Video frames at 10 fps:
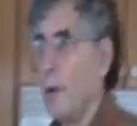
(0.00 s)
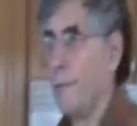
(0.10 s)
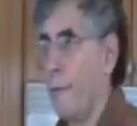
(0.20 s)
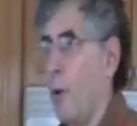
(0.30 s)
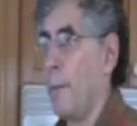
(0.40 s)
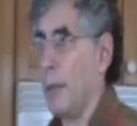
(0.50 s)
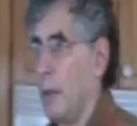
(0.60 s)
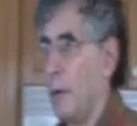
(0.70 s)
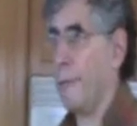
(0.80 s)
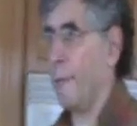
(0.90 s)

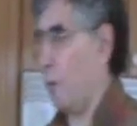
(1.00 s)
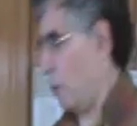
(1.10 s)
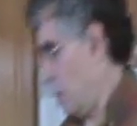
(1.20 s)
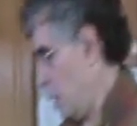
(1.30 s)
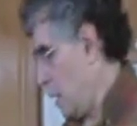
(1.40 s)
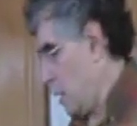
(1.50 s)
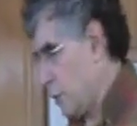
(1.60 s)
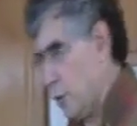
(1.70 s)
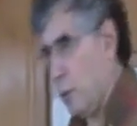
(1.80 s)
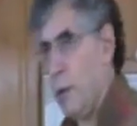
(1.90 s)
formula for
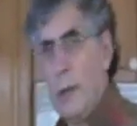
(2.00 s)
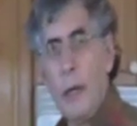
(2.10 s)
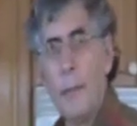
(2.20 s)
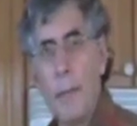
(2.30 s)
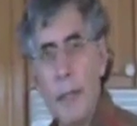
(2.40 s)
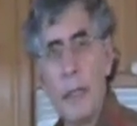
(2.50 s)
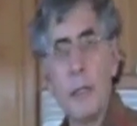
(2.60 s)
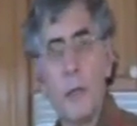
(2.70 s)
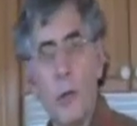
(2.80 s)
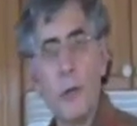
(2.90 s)
doing
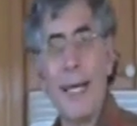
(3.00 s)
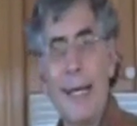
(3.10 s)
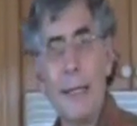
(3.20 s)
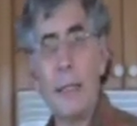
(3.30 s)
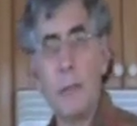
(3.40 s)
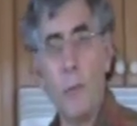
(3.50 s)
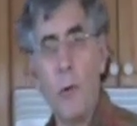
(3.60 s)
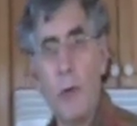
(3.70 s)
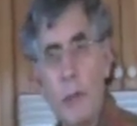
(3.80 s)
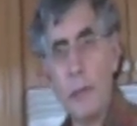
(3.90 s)
medicinal daily
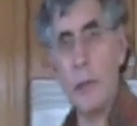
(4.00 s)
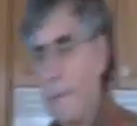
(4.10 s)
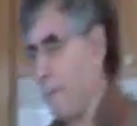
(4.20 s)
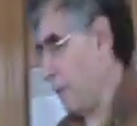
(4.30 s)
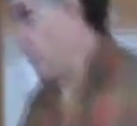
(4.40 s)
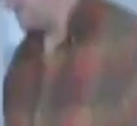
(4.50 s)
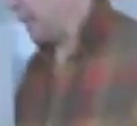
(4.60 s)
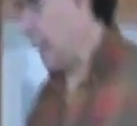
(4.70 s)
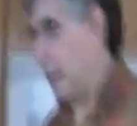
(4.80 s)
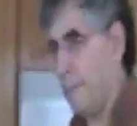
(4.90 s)
smoothies that
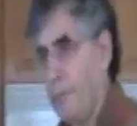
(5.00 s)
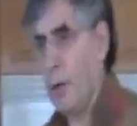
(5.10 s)
then